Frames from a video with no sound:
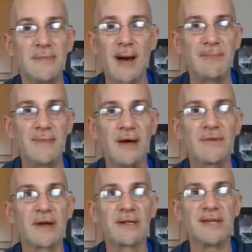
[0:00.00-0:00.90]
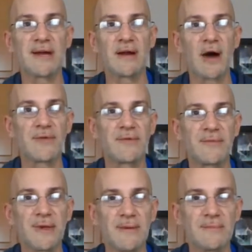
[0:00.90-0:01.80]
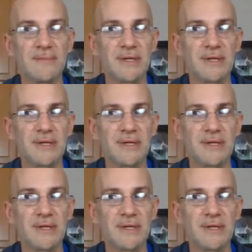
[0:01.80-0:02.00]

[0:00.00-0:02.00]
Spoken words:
I'm never going to take an offer from them